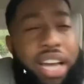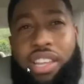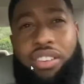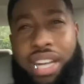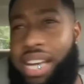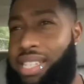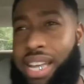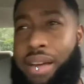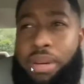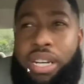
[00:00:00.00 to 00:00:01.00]
they're less
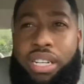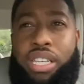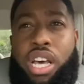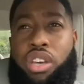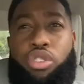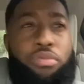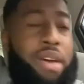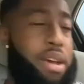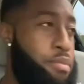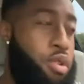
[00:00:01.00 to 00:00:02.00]
than because you
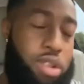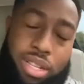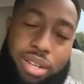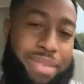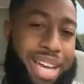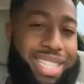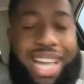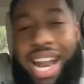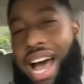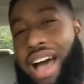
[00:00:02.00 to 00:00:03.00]
make more than them. That's
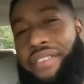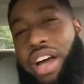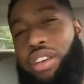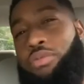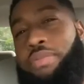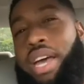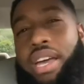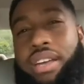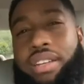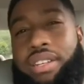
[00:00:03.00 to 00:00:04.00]
not a high value
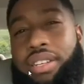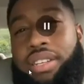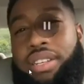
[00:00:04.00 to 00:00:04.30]
man. He